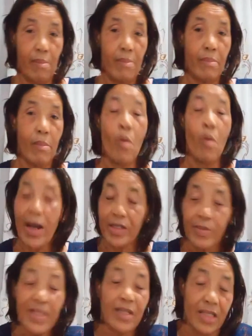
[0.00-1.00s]
want you to
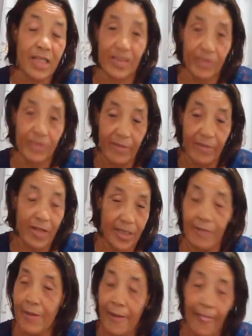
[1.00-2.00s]
be successful in this,
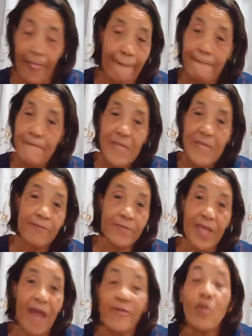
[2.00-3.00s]
but
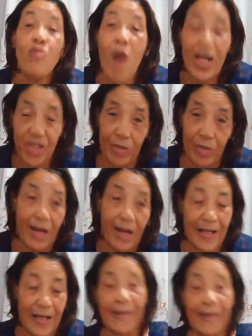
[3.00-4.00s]
I have to watch you
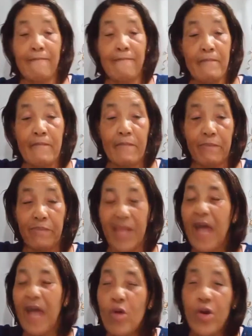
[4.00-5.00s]
because
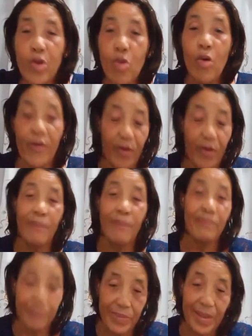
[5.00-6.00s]
I don't know if you're
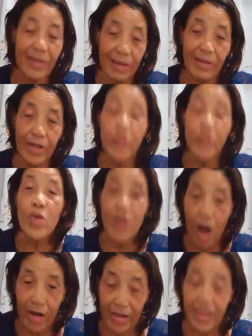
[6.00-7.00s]

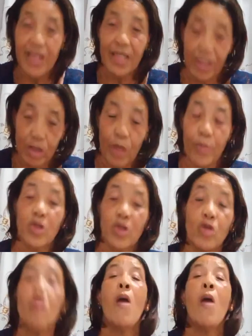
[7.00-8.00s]
doing all the things that you're supposed to
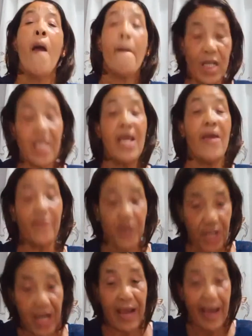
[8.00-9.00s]
do. But if
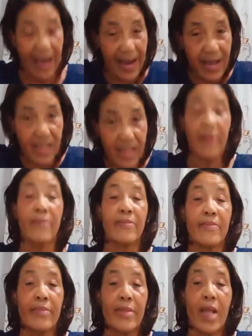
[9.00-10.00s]
she is,
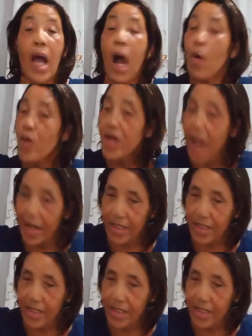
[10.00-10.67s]
I would not